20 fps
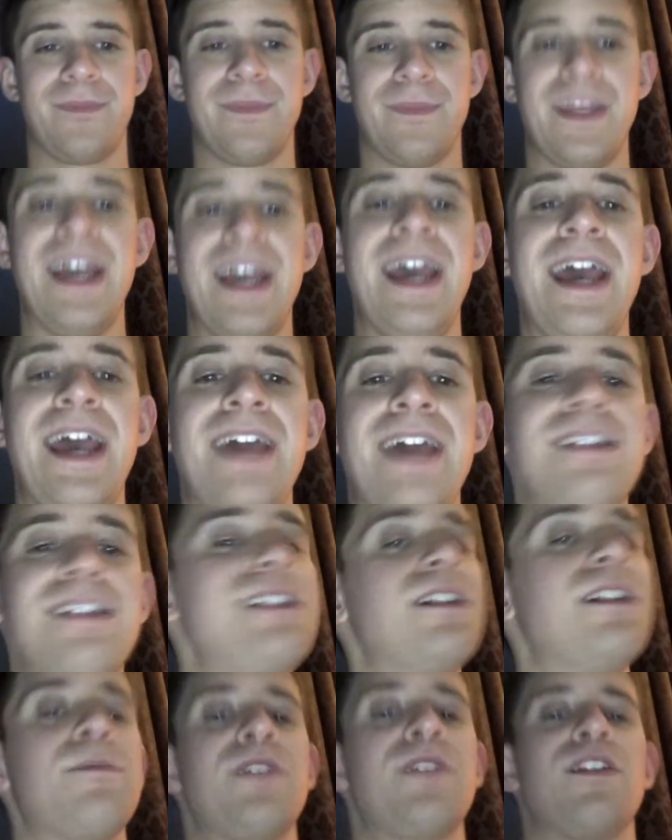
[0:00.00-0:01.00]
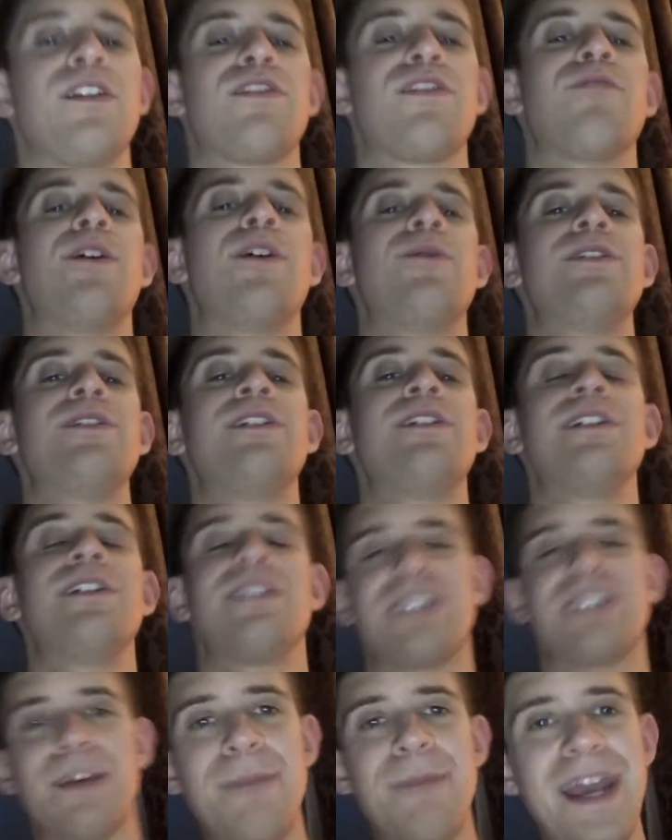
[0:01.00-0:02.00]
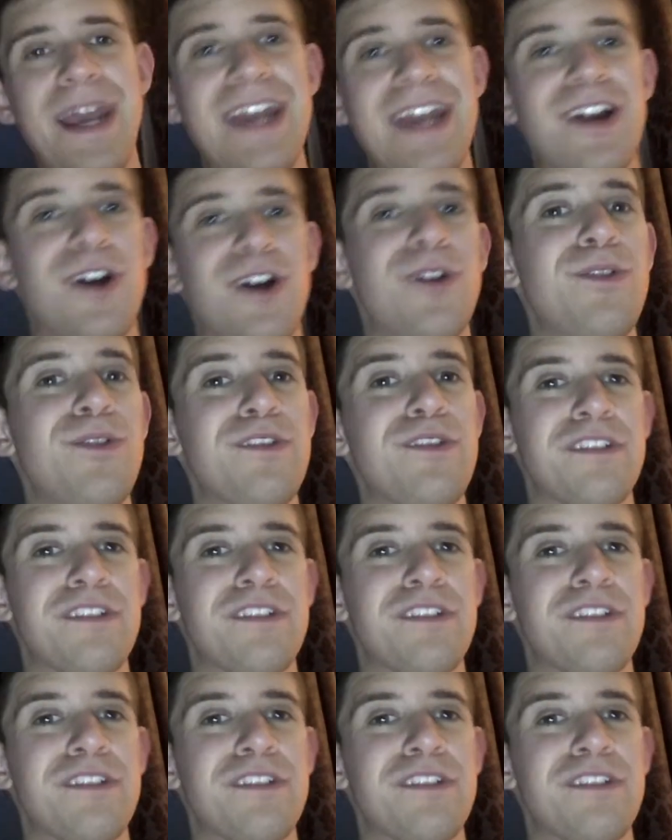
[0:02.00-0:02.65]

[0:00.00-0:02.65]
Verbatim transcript: and end up throwing tomatoes.